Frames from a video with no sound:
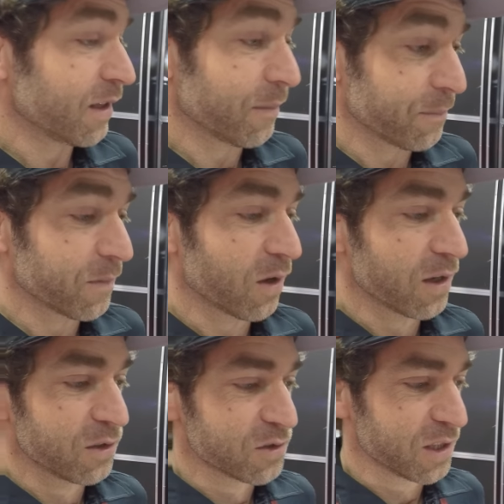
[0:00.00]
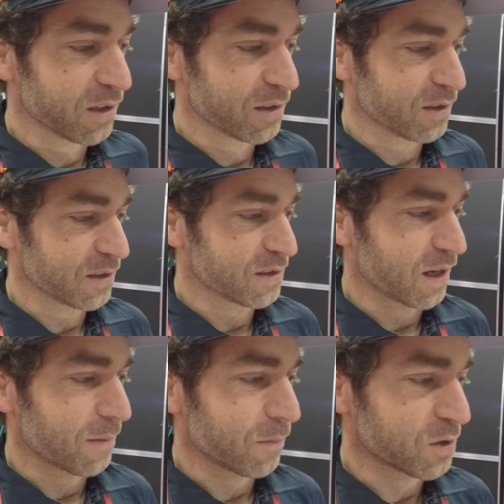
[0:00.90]
Yep. No, in New Zealand, it's
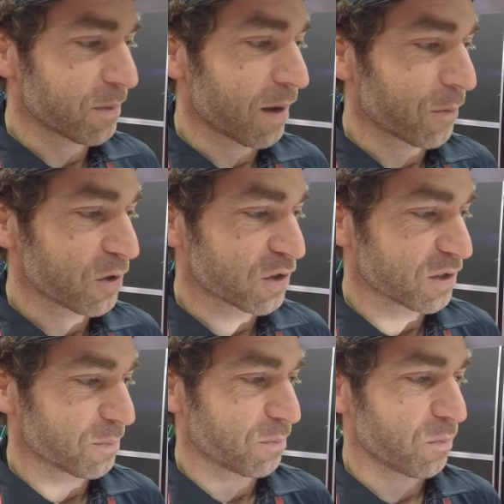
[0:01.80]
um, Smart Motion's